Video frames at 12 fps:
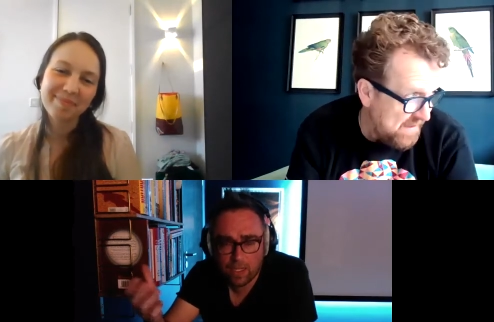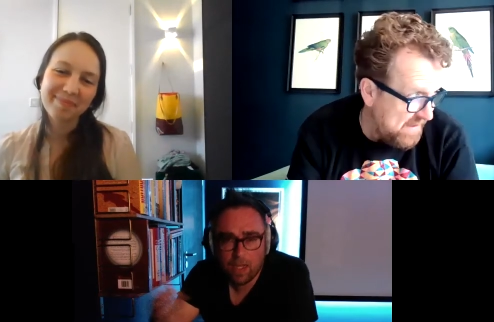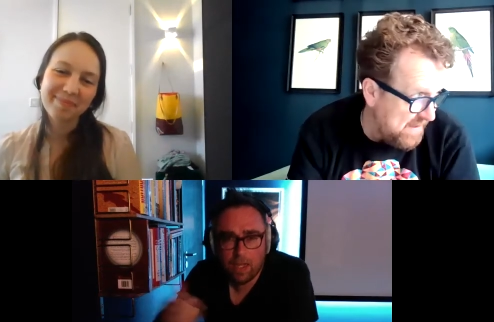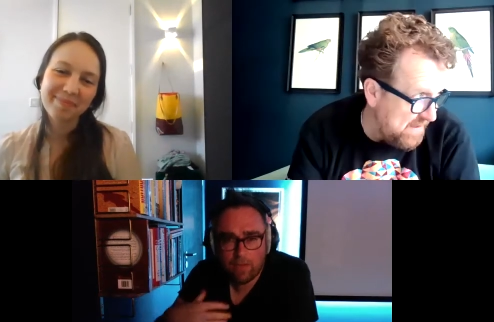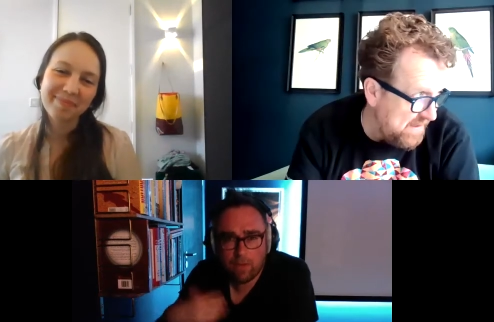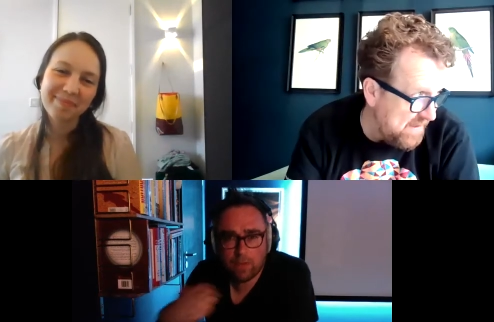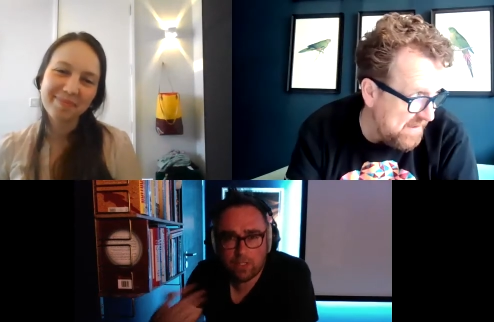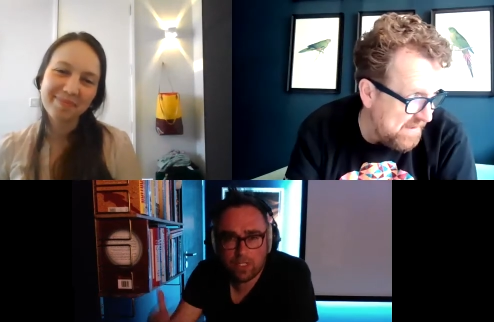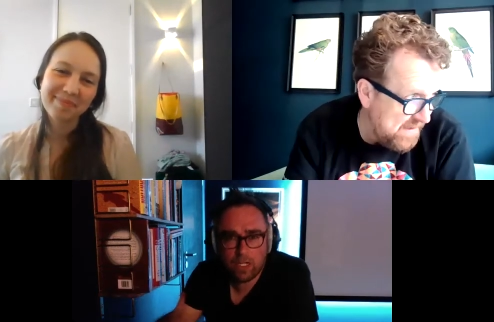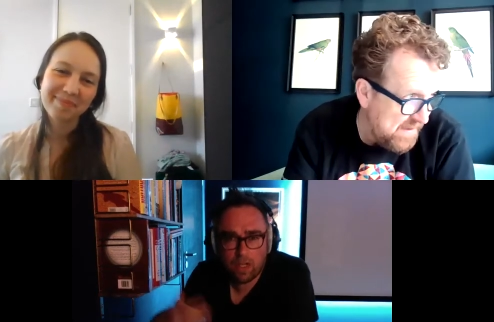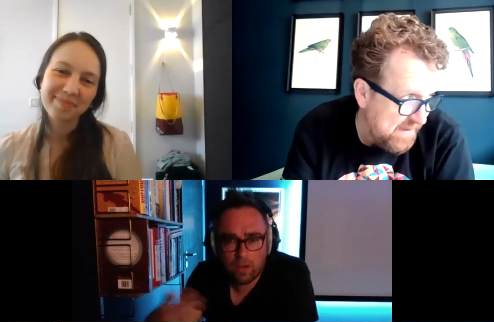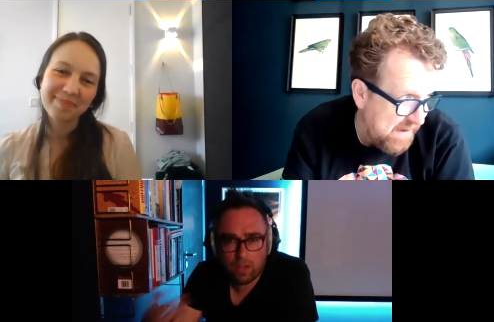Speaker 1: If I was, you
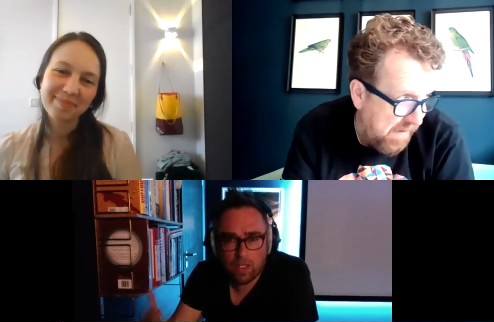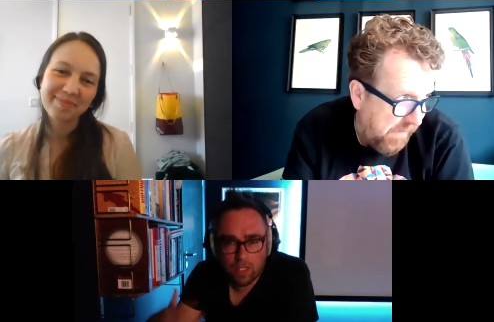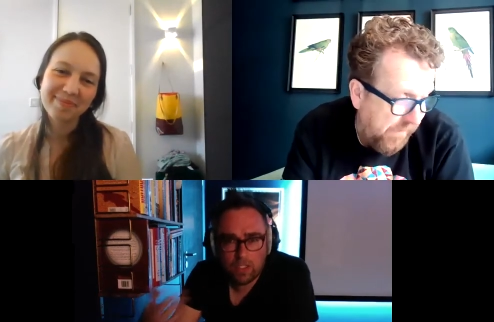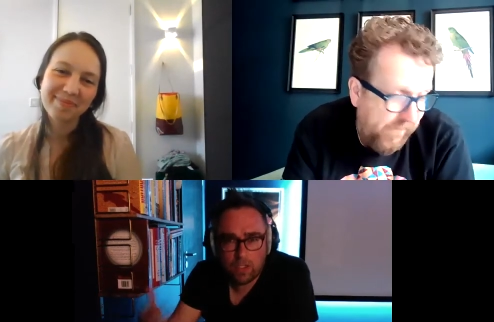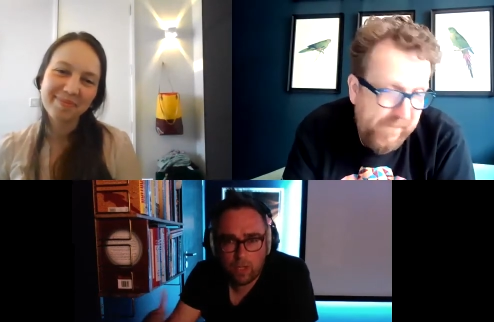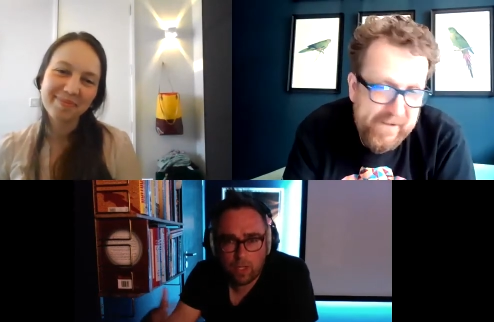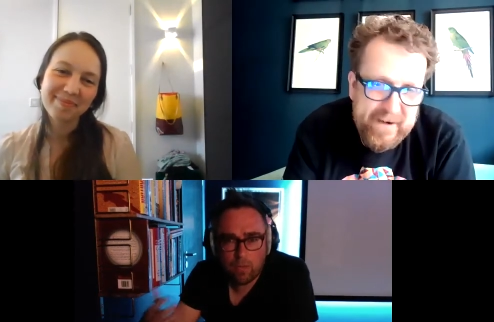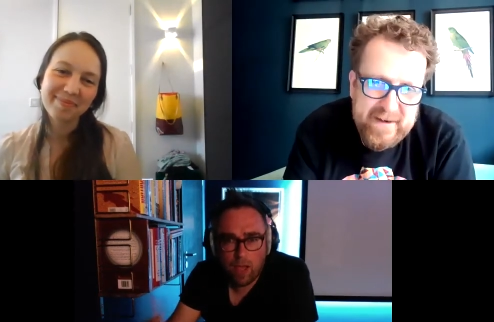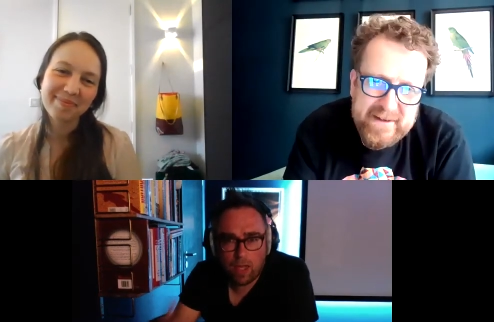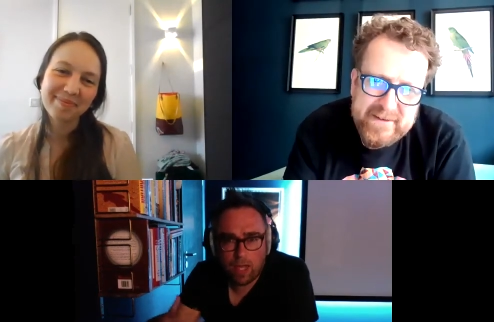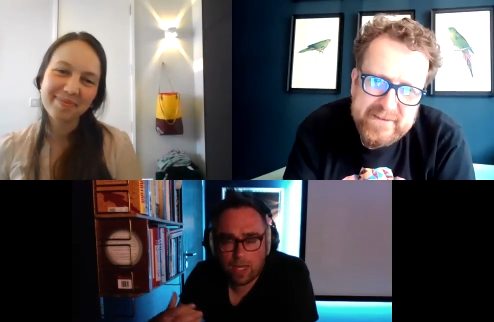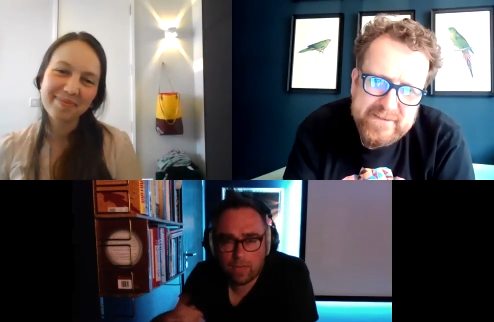know, doing well,
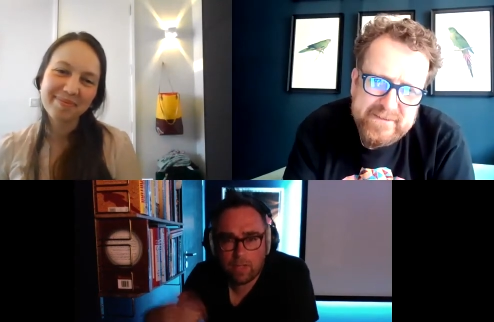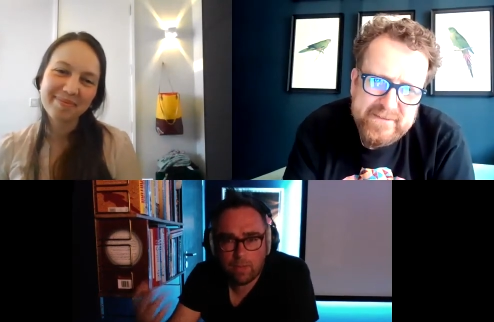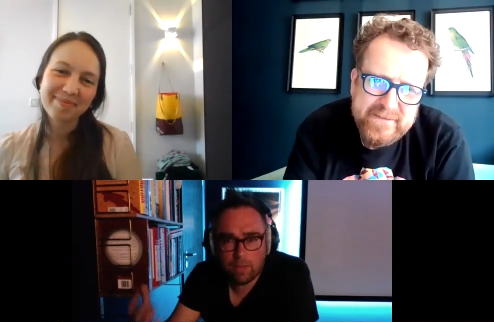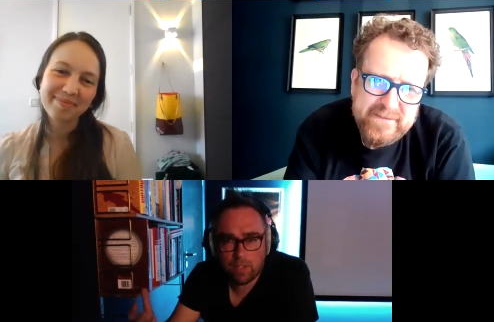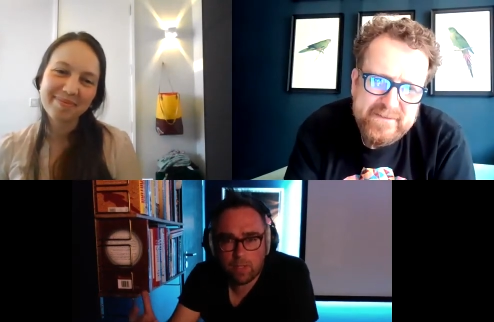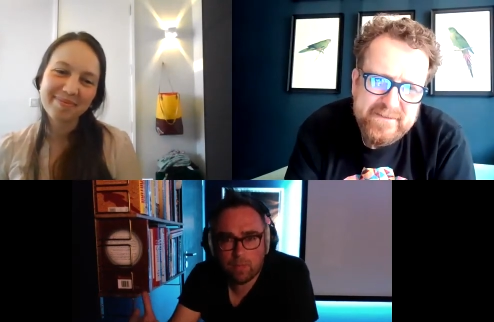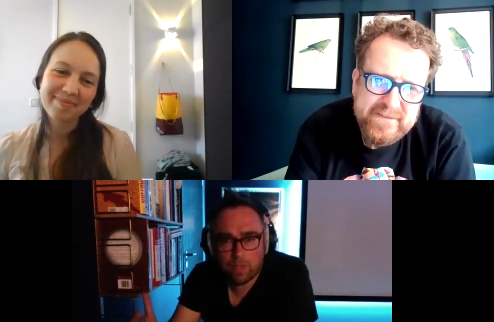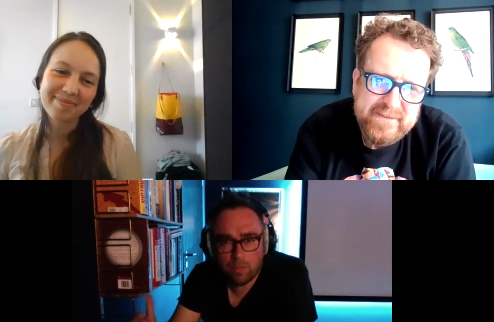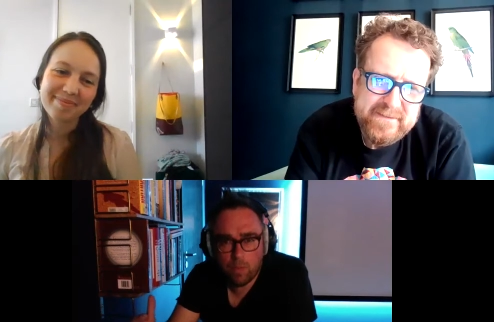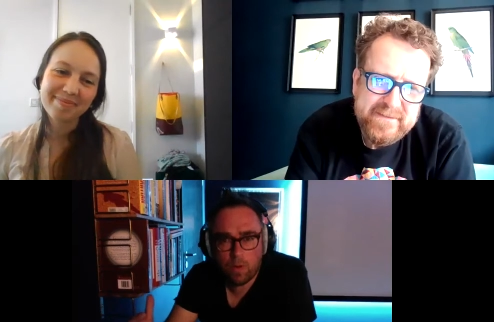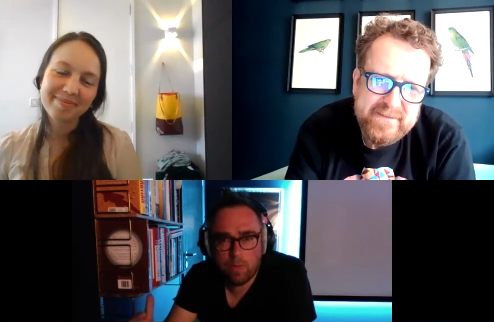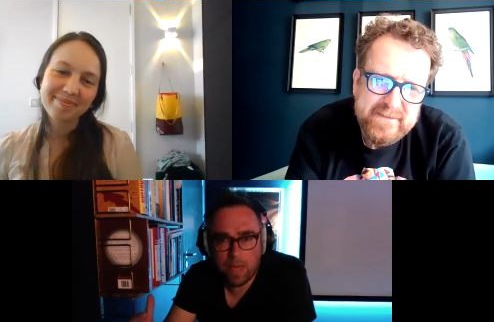I'd have come up with something
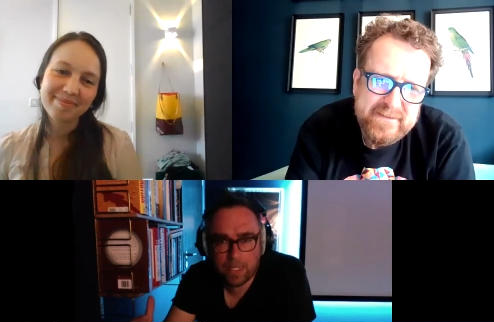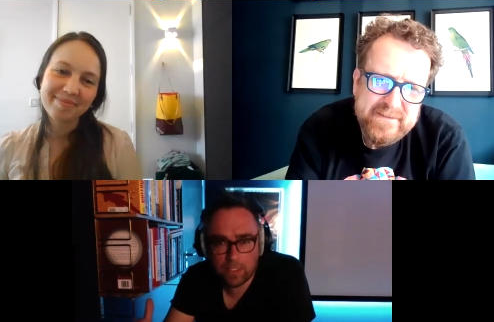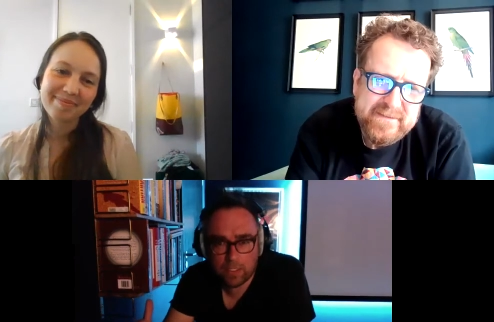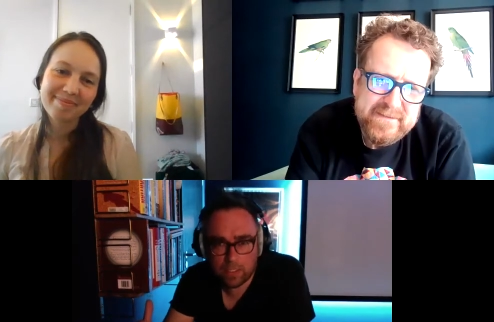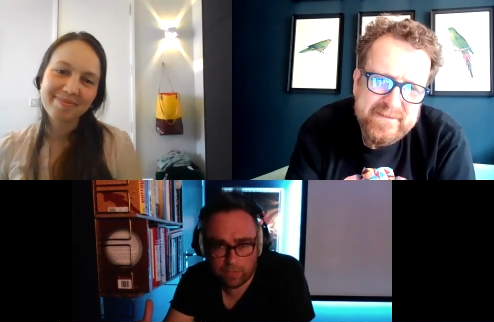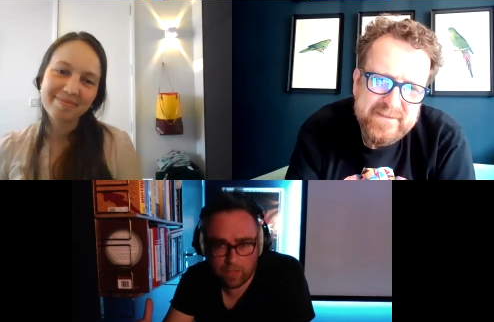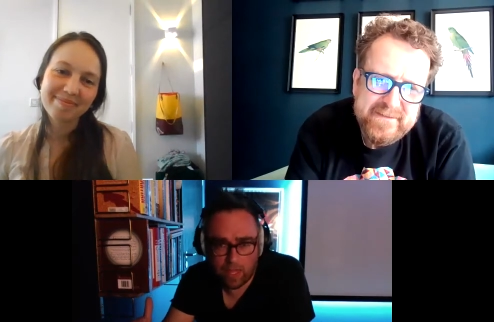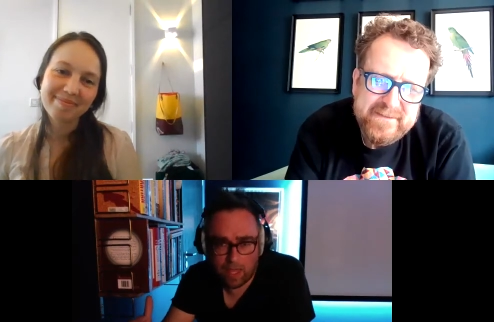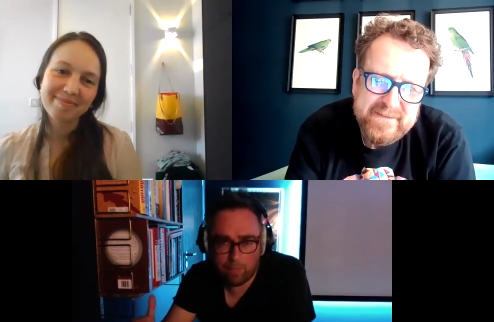more imaginative there.